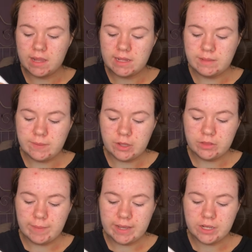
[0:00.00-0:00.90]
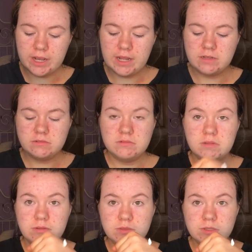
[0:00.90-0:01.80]
little bit on the back of your hand. Oh,
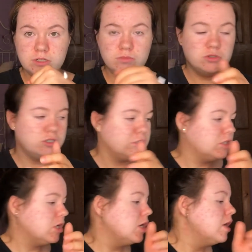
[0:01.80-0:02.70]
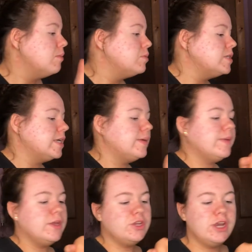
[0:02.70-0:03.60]
that was a bit too much. But take a
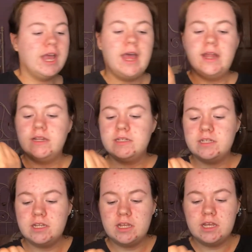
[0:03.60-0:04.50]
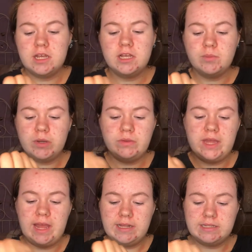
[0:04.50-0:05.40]
bit on your hand, both
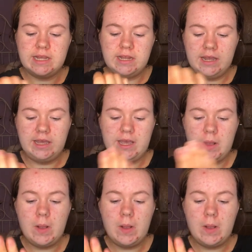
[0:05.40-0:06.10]
hands, and like